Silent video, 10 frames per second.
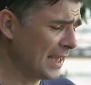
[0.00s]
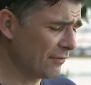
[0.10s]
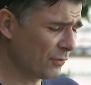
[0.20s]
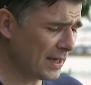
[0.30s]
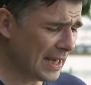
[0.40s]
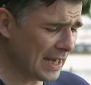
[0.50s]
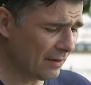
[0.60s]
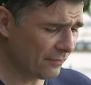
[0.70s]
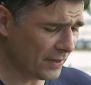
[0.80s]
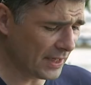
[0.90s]
if we
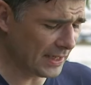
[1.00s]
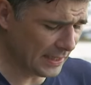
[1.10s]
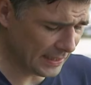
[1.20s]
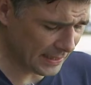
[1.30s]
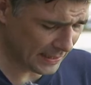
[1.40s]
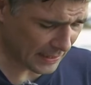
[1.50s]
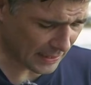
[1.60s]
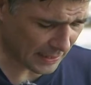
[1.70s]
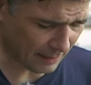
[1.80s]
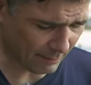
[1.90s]
have a
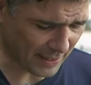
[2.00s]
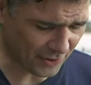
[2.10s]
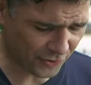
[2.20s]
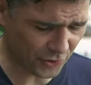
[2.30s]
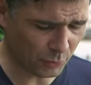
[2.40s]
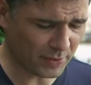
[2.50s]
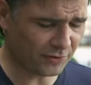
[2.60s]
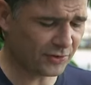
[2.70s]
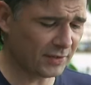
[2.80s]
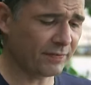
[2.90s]
issue with
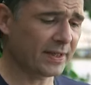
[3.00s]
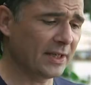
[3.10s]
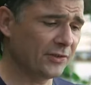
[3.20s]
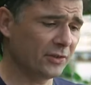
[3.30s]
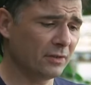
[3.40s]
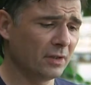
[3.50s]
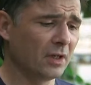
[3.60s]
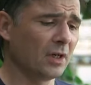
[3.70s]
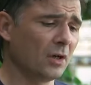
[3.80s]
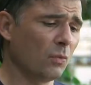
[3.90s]
acidification,
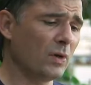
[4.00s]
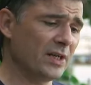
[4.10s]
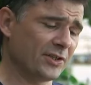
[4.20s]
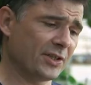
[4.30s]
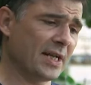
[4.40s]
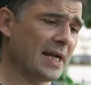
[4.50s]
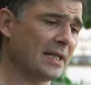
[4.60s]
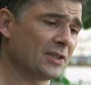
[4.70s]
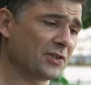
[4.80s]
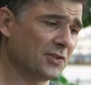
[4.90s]
which
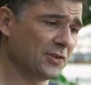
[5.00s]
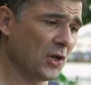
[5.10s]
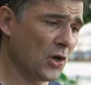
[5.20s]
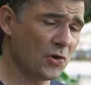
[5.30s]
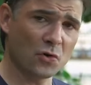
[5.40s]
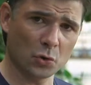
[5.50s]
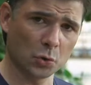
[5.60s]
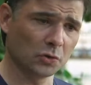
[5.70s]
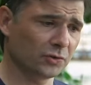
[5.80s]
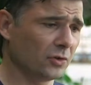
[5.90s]
can slow,
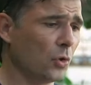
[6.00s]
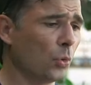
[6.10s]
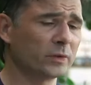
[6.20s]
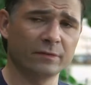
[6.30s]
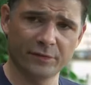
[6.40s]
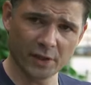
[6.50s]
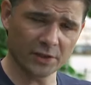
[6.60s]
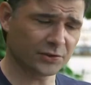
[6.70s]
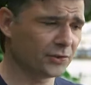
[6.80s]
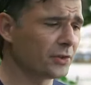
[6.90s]
halt, or
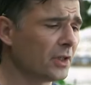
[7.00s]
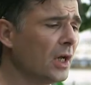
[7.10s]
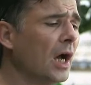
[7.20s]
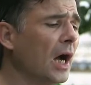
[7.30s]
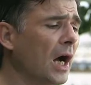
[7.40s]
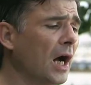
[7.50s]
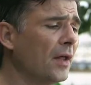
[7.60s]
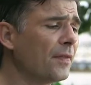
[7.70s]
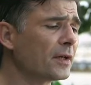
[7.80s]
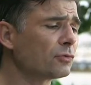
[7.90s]
reverse
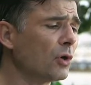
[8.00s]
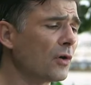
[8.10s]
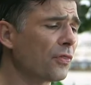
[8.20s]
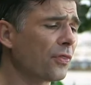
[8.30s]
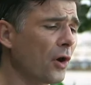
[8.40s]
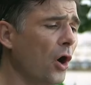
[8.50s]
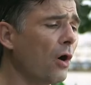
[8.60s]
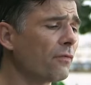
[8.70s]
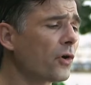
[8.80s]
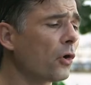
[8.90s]
the growth
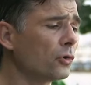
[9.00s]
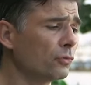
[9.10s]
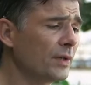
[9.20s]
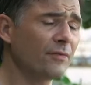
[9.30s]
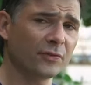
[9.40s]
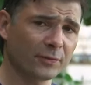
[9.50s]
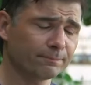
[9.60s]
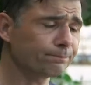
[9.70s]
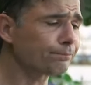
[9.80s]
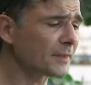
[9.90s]
of coral reefs,
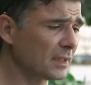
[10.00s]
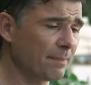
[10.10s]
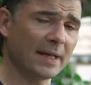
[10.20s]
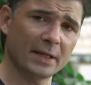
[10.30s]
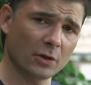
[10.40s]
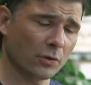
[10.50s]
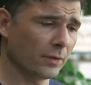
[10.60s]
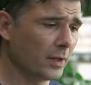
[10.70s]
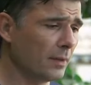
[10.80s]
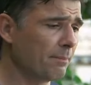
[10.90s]
depending
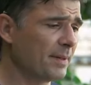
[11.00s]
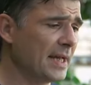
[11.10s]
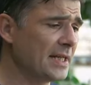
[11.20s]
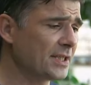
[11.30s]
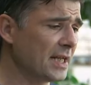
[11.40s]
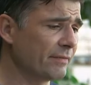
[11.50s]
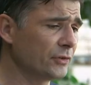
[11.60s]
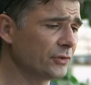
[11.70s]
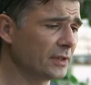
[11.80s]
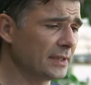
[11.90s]
on the pH
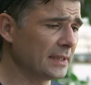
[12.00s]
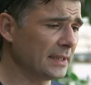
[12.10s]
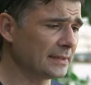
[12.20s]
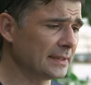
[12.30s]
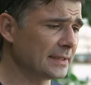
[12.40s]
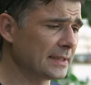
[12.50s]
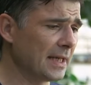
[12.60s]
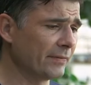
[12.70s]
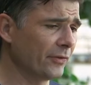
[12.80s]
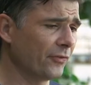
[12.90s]
levels, the acidity
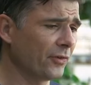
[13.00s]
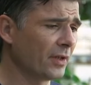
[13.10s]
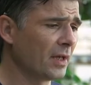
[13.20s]
levels,